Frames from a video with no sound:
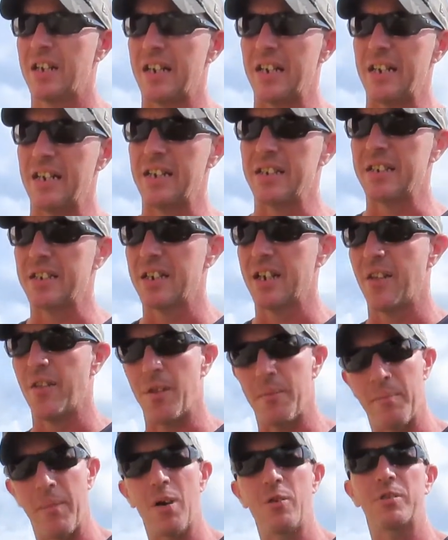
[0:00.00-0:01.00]
is
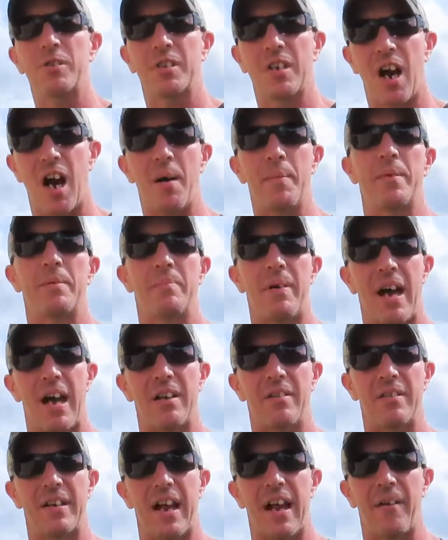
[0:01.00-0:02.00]
the most common
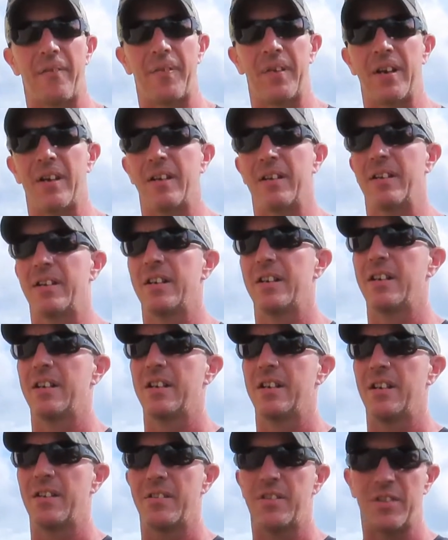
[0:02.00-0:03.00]
battery out there,
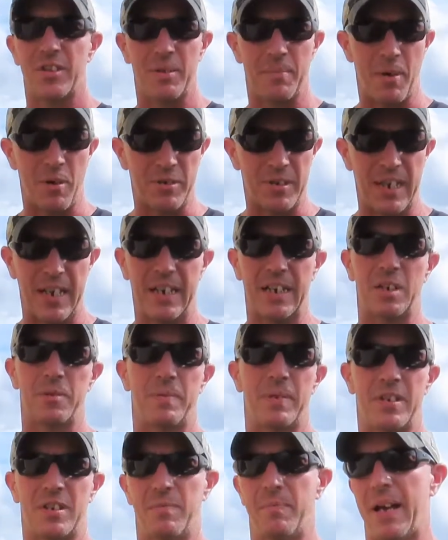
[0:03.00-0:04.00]
the most
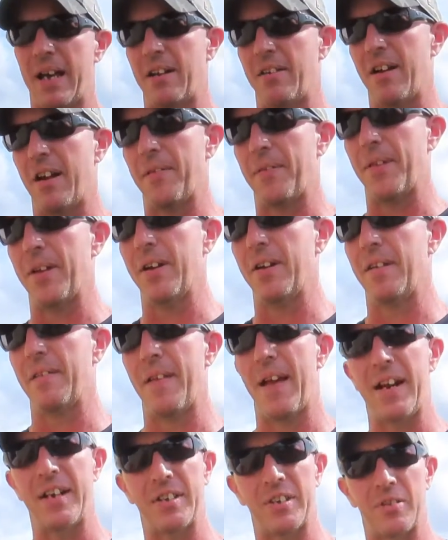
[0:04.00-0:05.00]
inexpensive battery out there,
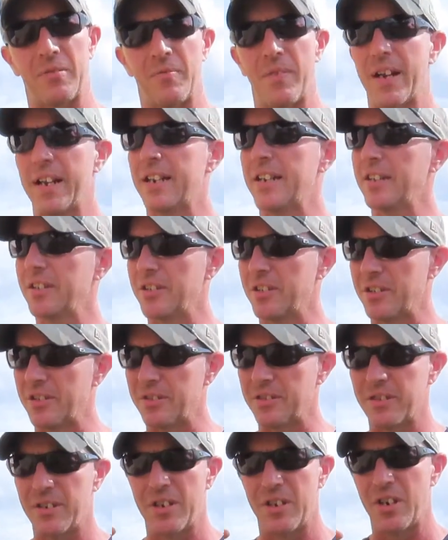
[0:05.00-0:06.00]
and that is the
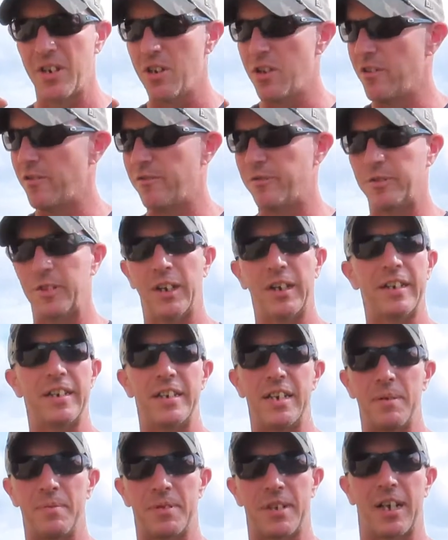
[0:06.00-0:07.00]
regular
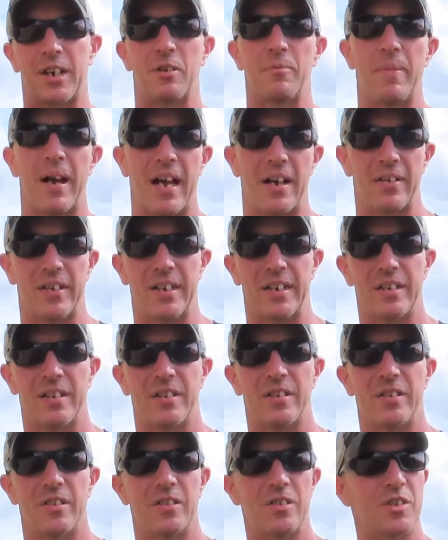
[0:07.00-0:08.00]
flooded deep cycle battery.
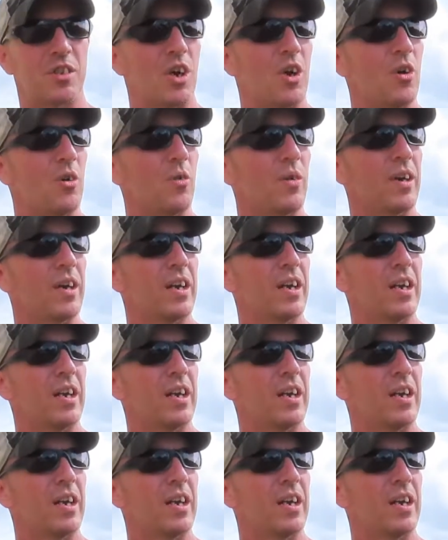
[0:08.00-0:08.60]
So